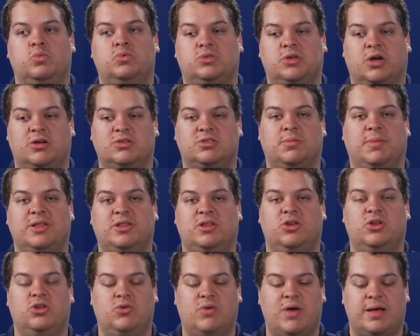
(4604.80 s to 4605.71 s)
talks about the
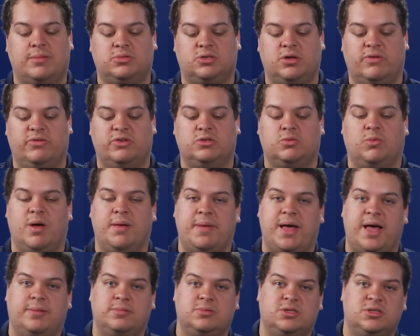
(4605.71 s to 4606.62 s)
new app service web
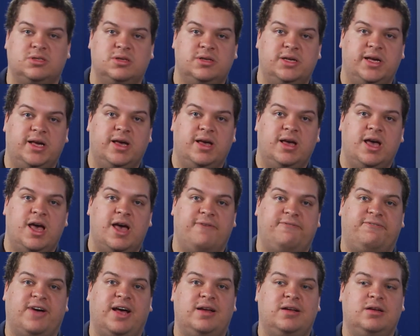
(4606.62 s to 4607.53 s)
apps. And
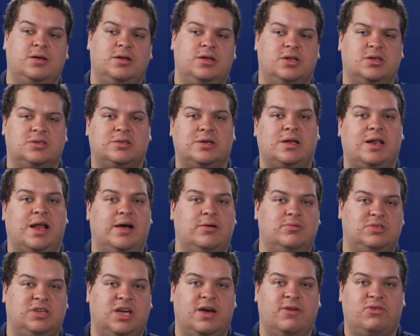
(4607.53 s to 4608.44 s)
finally, there's the
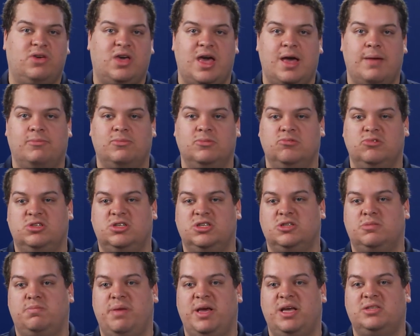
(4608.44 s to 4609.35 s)
Cloud Dev Camp, which
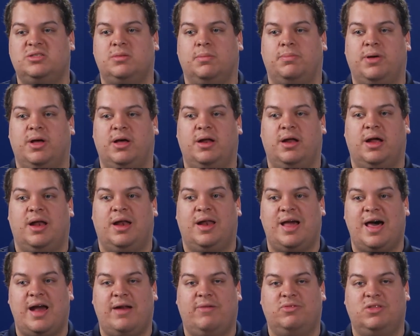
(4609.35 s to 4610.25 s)
is based upon a
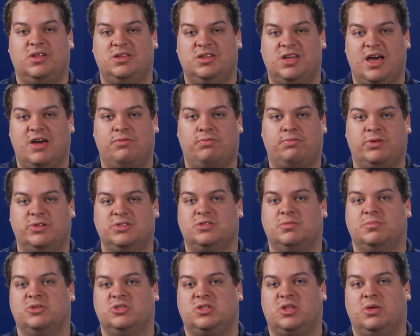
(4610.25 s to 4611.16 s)
lot of the dev
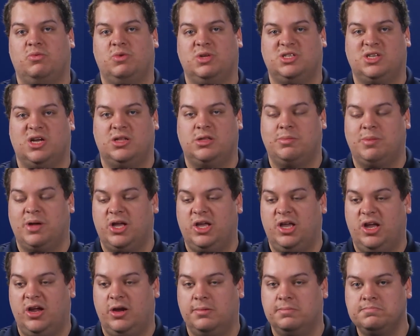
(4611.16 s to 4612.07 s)
principles that we talked about
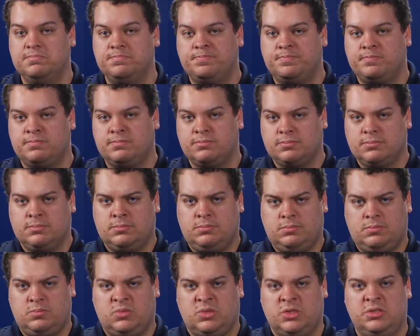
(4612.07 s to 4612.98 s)
here.
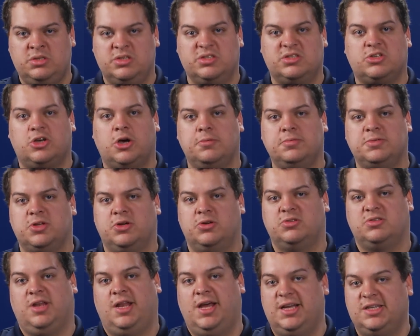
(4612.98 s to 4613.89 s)
And the scopes of
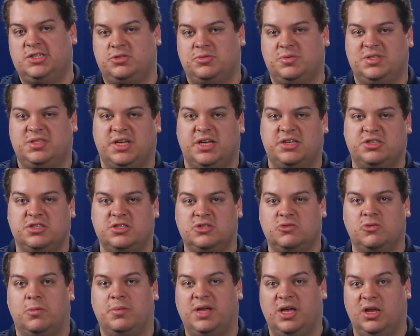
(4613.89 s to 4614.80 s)
those last three sessions
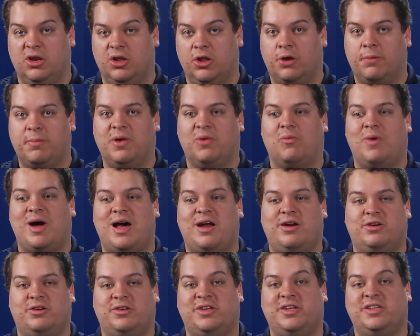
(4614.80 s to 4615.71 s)
will be a little bit
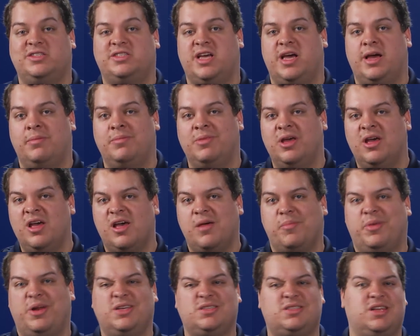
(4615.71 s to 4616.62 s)
wider than the exam,
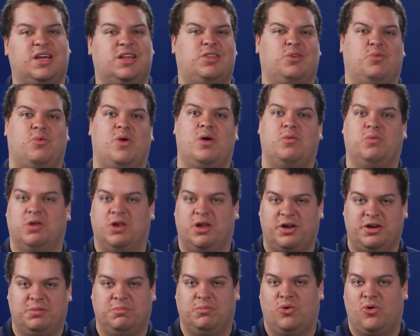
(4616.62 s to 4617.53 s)
but there's nothing wrong with
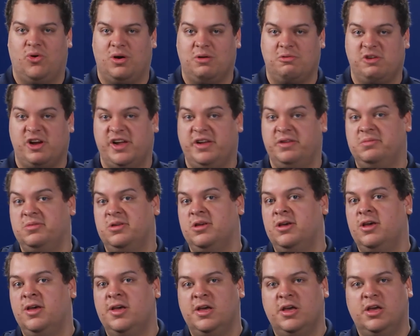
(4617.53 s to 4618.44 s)
learning more, right?
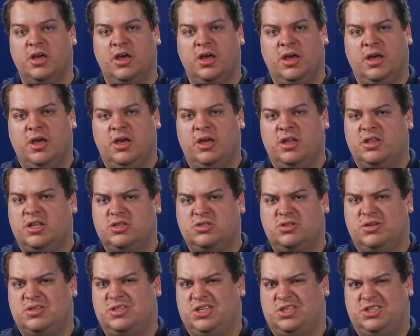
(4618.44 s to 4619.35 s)
There's
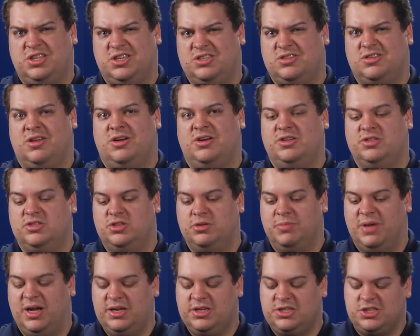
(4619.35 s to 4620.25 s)
no such thing as learning too
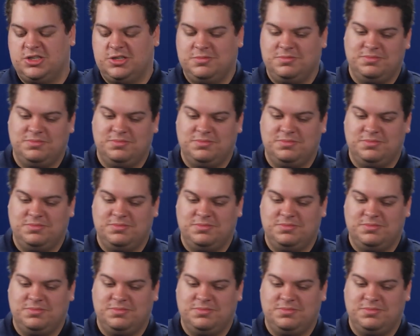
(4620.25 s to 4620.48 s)
much.